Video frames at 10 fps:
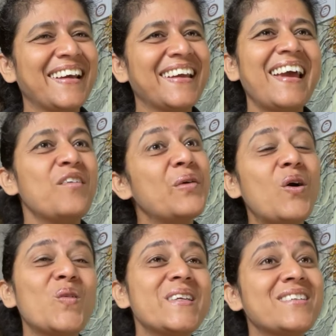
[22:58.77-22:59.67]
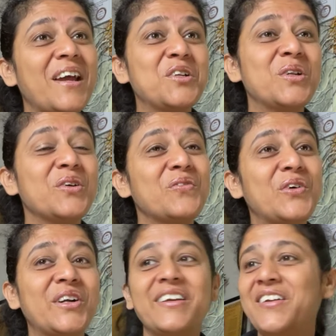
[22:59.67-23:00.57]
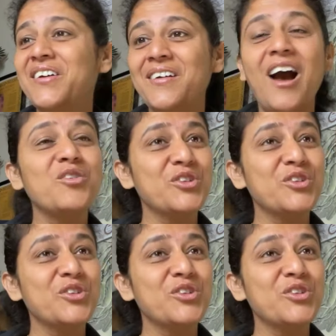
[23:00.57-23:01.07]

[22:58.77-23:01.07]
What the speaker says: Yeah. We always try to look for, how to